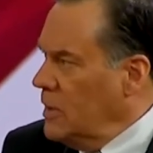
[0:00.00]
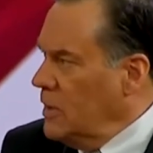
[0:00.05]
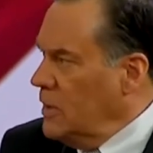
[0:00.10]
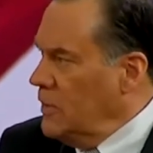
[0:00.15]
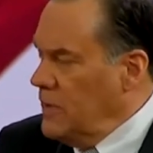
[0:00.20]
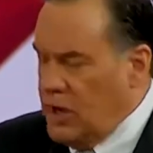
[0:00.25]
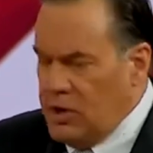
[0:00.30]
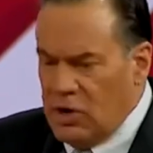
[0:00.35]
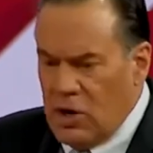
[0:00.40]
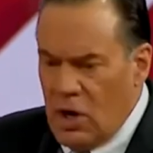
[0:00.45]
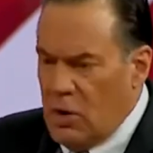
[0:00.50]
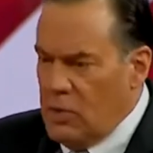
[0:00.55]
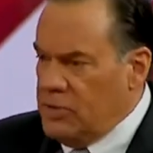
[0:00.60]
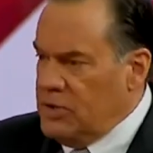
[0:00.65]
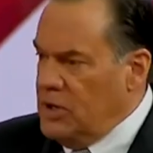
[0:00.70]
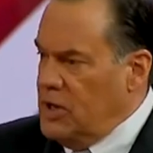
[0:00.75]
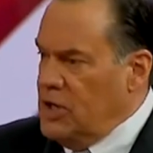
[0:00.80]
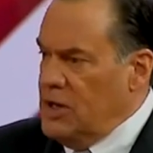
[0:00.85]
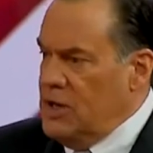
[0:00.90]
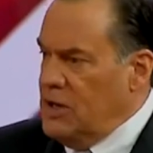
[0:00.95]
Mm. They
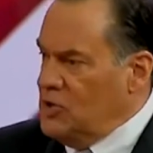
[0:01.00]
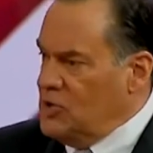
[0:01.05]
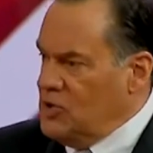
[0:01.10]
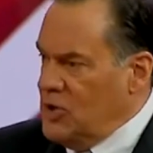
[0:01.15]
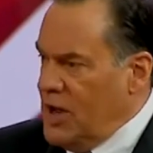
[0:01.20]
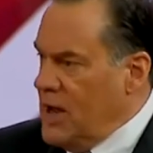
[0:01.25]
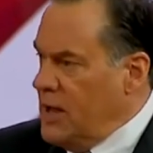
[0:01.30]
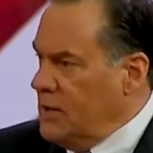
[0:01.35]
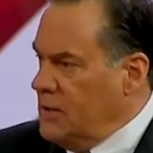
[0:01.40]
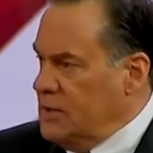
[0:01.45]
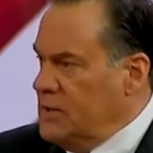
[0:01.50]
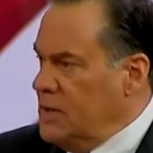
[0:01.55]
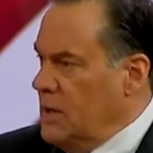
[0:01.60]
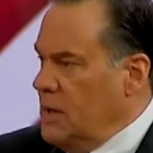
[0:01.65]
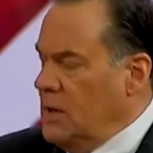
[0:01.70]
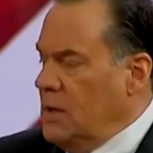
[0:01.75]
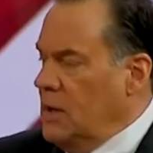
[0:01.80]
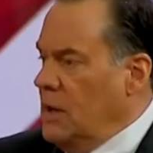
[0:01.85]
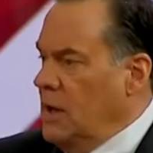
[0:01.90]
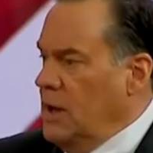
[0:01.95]
know that he is not
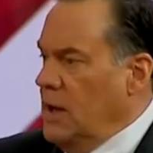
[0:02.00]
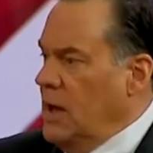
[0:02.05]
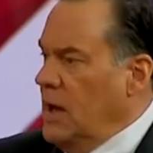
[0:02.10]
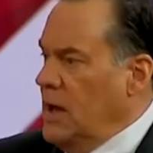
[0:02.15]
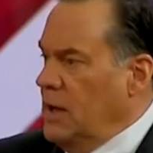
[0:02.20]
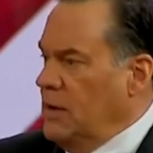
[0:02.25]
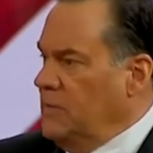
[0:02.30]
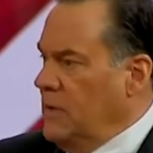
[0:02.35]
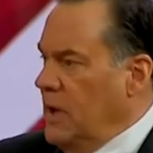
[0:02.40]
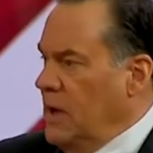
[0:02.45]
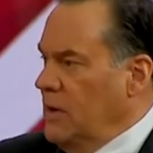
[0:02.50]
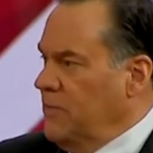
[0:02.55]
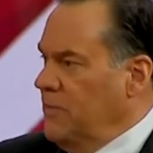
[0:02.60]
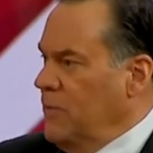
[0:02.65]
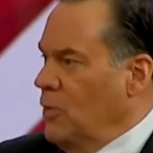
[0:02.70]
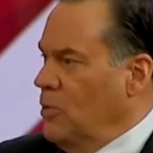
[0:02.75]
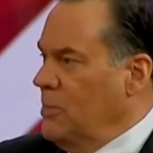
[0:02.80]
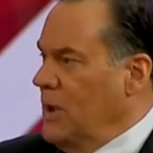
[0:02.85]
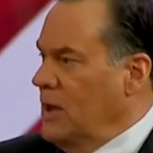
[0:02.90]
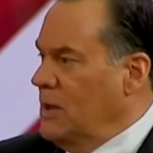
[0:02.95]
at
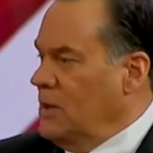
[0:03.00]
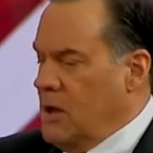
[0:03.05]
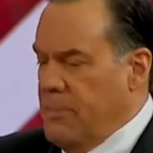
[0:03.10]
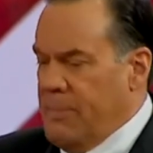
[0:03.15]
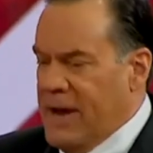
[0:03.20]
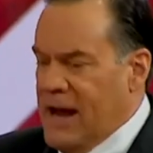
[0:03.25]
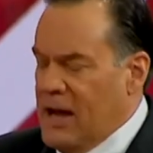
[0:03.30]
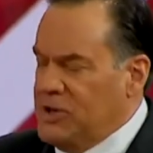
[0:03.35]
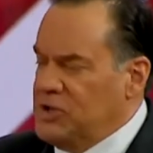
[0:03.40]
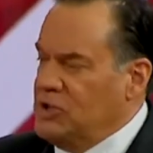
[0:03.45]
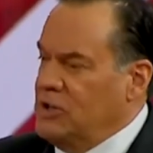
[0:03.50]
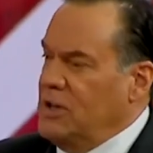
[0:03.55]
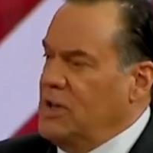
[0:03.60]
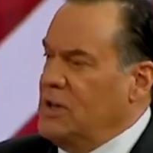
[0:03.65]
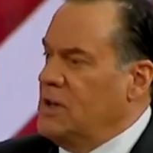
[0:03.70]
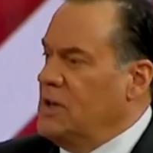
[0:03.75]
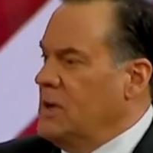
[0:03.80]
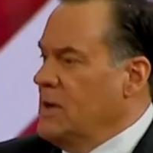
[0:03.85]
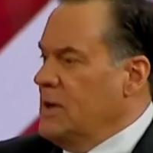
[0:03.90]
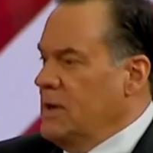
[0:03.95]
full mental
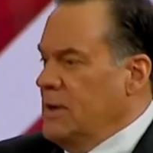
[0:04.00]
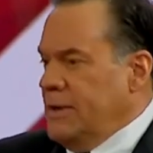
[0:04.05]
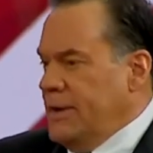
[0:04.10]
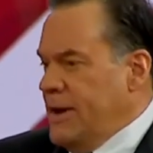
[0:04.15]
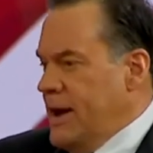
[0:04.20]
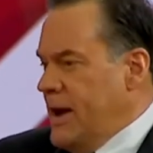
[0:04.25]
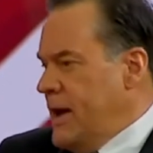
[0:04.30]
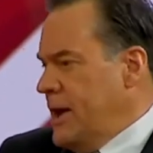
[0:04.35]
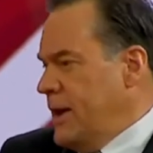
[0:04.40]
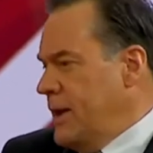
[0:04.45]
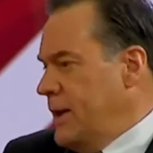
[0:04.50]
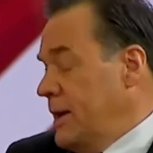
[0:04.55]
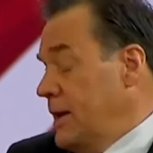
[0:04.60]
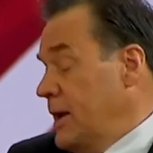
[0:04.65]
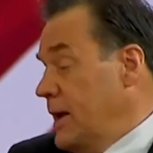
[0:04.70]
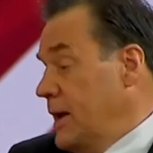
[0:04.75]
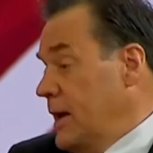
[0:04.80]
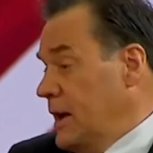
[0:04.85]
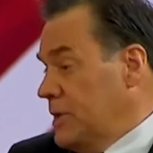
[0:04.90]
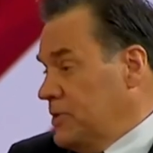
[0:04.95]
capacity,
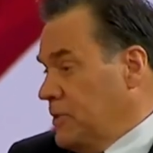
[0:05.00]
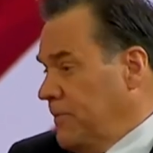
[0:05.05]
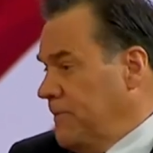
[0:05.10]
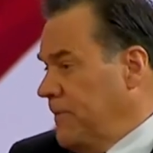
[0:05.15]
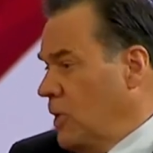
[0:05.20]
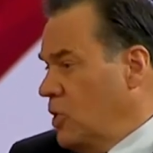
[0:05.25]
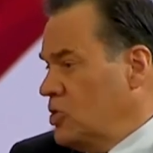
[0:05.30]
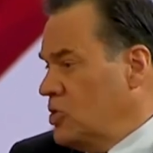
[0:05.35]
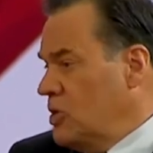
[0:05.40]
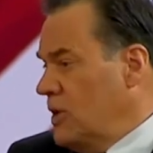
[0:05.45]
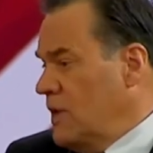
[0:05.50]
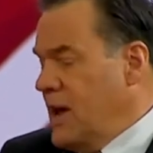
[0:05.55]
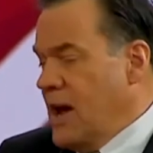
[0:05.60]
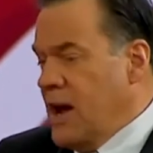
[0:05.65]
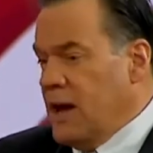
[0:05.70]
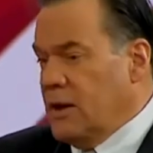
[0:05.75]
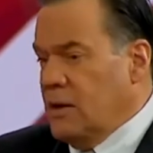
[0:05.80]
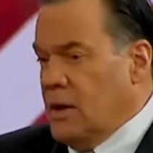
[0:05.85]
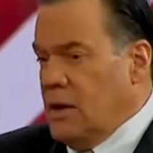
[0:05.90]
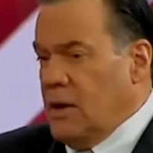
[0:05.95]
and as a function of
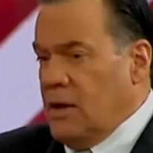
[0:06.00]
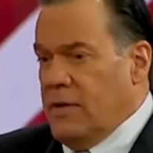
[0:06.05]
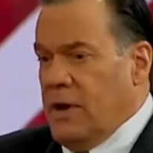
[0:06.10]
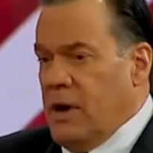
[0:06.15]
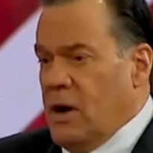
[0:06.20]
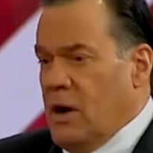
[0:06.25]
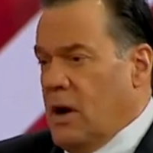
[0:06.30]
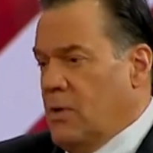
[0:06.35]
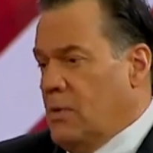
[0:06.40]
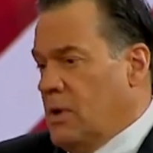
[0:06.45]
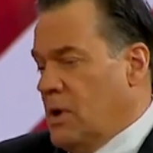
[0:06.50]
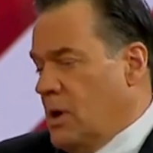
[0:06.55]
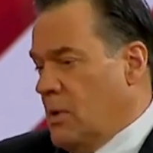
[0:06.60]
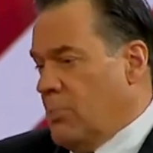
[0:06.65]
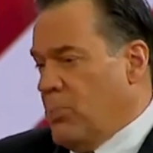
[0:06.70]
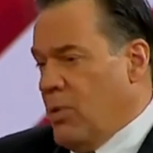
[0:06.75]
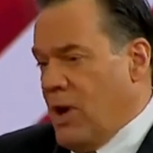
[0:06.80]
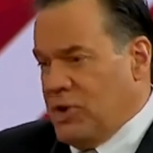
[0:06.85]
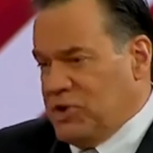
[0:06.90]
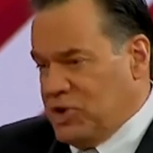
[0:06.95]
that, they
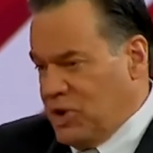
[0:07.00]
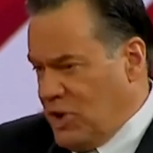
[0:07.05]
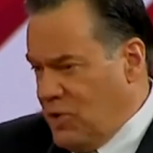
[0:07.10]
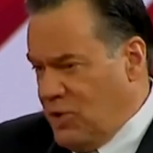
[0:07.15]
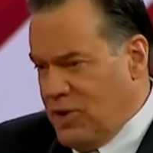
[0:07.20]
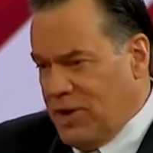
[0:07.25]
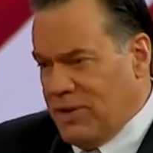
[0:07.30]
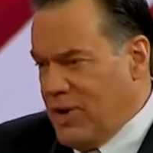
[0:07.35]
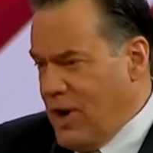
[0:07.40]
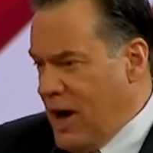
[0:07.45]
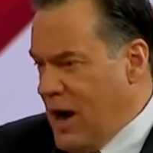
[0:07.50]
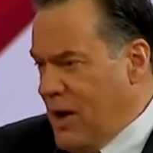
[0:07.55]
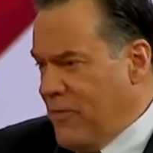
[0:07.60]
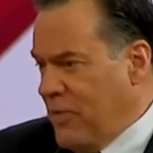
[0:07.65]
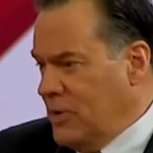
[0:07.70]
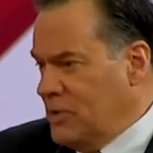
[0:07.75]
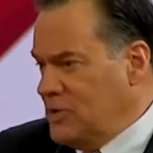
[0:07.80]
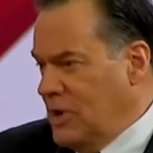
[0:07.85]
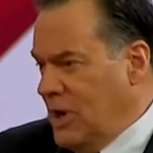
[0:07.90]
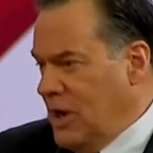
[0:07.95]
are prosecuting their
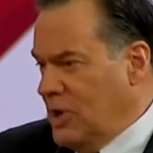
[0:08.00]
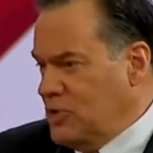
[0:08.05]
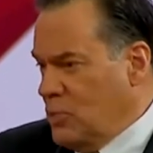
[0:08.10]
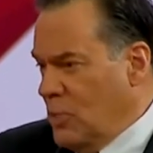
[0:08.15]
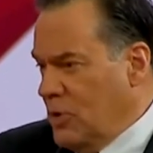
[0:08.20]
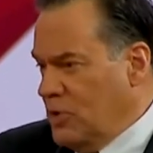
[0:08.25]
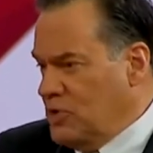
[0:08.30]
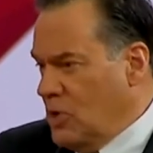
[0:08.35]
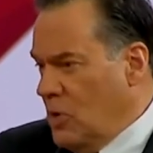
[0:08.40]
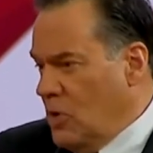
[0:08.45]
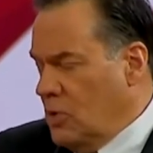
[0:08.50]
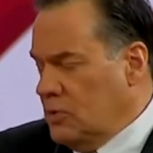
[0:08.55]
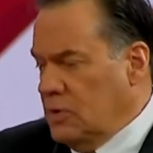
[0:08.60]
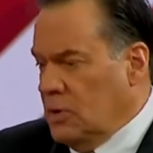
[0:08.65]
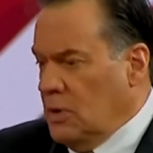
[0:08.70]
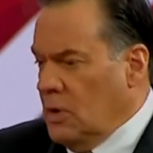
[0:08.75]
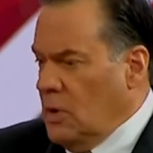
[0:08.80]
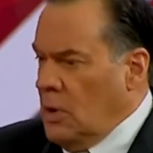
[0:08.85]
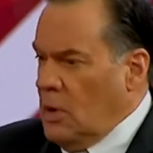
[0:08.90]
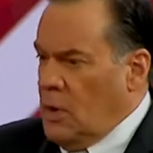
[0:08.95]
efforts as a
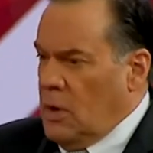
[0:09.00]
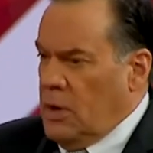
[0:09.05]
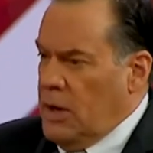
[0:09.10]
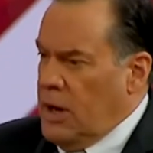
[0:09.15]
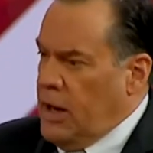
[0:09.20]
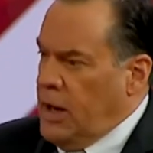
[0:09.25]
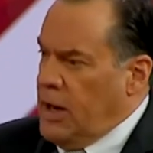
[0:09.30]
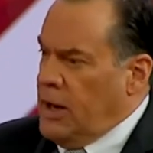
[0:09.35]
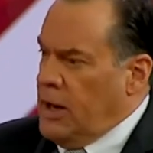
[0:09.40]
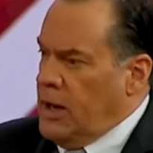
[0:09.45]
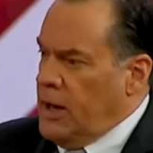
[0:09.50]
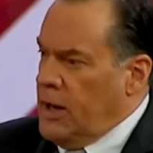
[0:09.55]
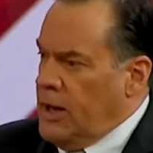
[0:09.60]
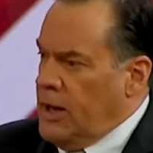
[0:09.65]
result. And